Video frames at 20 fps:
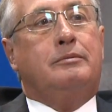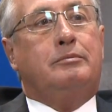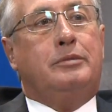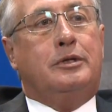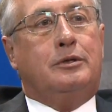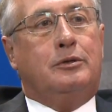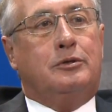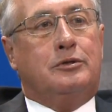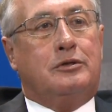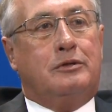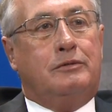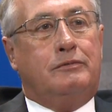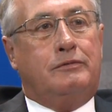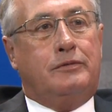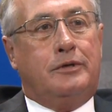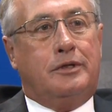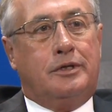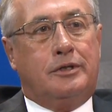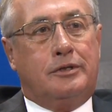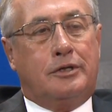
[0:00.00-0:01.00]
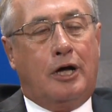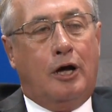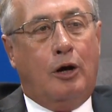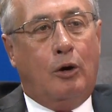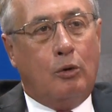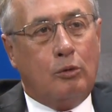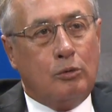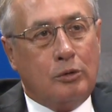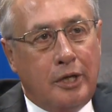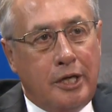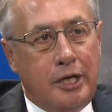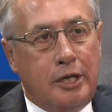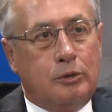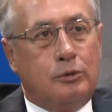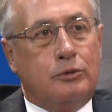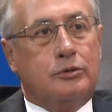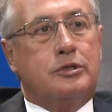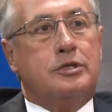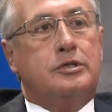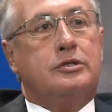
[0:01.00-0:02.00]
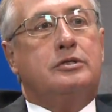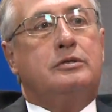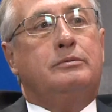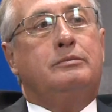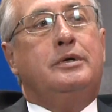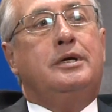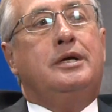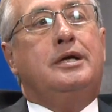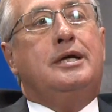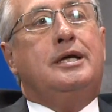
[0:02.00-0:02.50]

because of uh, the whole legal system.